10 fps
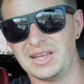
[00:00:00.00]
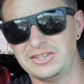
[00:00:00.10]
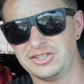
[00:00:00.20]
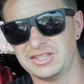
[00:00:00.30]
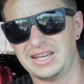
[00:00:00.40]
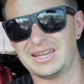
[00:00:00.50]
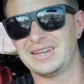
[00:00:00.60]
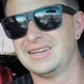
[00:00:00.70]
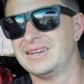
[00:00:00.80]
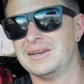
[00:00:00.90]
It's just like,
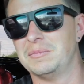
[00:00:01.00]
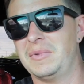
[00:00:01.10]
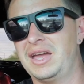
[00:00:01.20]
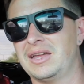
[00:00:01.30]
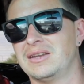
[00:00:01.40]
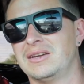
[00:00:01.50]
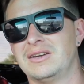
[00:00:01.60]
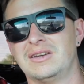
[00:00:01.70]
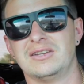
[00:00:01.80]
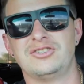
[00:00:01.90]

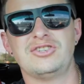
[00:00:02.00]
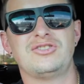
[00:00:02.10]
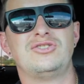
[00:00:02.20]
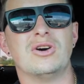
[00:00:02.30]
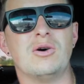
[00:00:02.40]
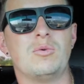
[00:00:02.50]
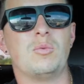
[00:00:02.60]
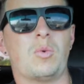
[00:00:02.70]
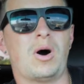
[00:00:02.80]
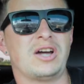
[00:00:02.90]
man, just
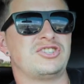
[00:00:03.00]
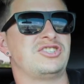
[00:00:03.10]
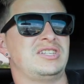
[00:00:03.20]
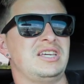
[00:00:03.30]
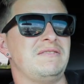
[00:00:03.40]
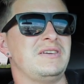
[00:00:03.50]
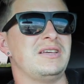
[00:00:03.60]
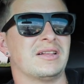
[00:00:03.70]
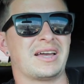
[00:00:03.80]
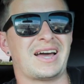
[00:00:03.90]
don't watch
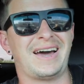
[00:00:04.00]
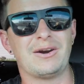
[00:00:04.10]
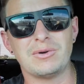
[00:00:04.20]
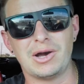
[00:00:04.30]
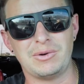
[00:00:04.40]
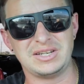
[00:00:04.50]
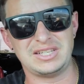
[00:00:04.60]
TV. Like, I don't own a